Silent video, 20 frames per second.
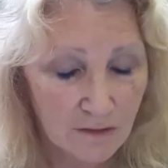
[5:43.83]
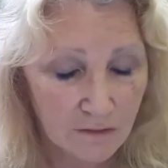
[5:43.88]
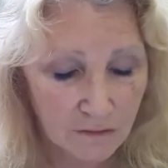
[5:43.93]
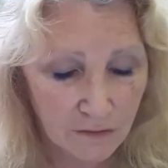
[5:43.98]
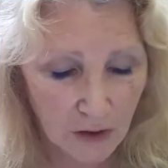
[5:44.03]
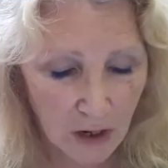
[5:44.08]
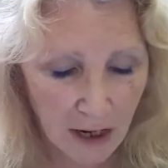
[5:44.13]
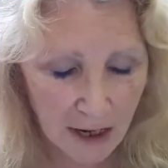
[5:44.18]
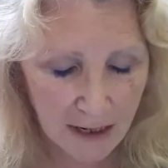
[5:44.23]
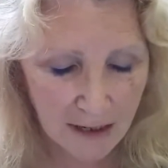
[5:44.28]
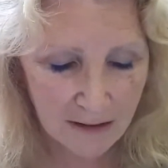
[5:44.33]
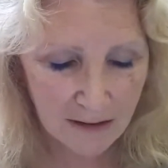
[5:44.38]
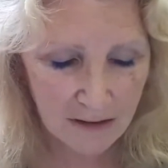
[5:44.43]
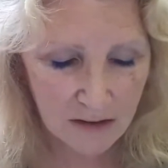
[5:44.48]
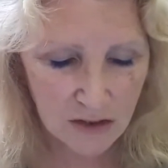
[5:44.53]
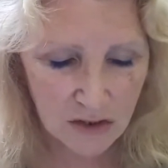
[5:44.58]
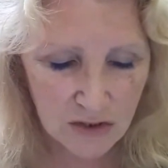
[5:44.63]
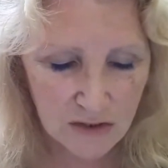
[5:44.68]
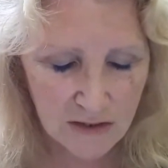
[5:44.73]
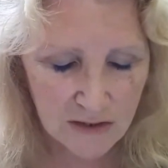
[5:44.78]

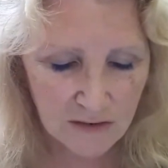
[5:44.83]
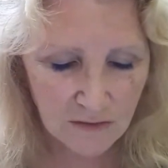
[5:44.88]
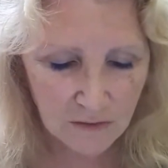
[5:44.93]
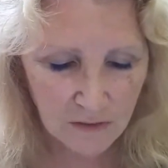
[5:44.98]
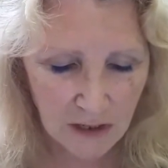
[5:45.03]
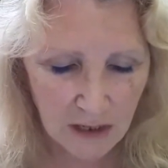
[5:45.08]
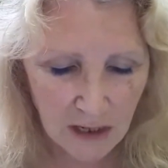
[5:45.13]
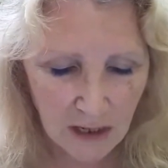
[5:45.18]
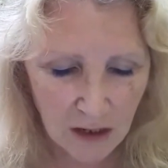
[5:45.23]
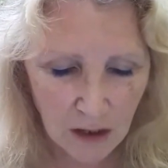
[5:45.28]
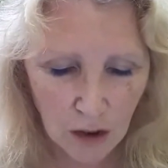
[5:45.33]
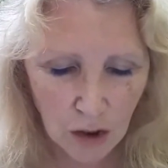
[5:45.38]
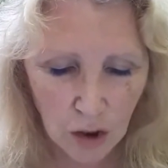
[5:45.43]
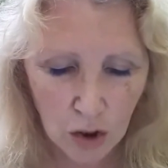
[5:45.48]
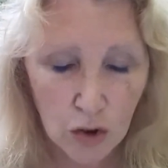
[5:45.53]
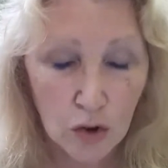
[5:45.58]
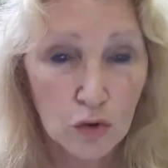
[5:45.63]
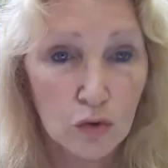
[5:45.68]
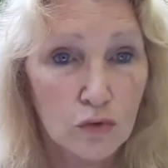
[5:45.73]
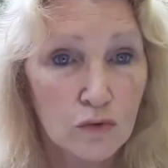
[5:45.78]
violet sphere
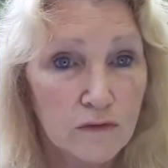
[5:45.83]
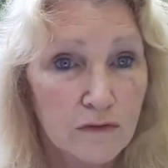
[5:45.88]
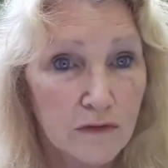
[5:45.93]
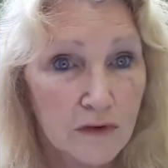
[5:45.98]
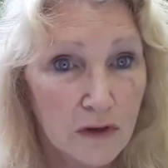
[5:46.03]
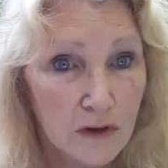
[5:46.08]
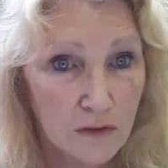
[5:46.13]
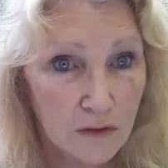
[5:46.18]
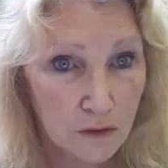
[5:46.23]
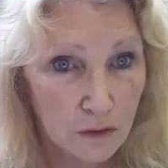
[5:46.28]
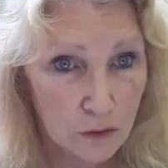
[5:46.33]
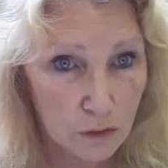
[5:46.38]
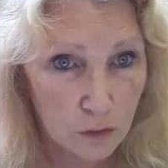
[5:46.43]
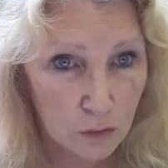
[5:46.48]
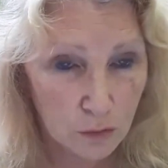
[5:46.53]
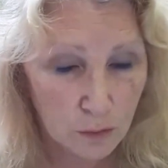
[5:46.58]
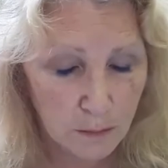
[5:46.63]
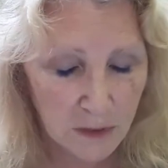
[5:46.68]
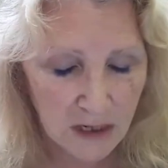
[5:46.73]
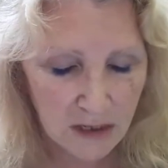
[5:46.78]
over the
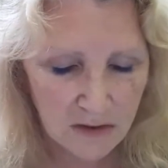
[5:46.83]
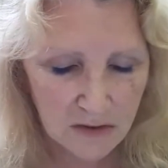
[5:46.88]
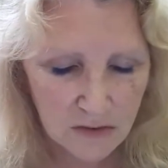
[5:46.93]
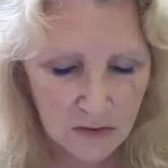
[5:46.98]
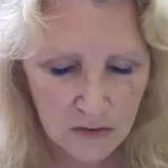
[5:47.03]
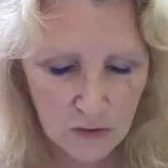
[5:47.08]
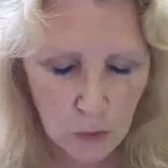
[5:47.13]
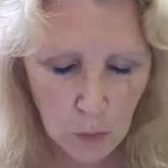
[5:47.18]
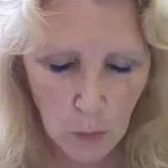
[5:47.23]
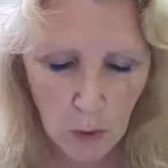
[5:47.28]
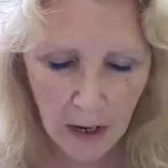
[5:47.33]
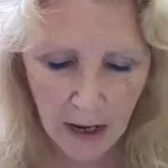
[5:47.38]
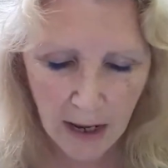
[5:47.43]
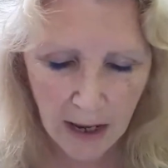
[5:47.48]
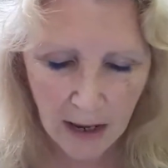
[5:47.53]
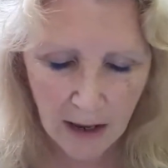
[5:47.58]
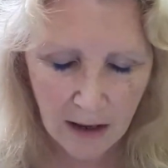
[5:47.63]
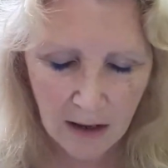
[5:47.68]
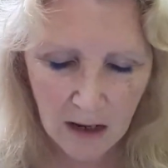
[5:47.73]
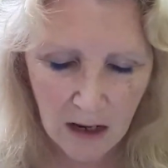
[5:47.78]
luminous
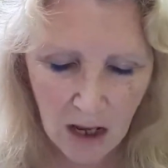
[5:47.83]
square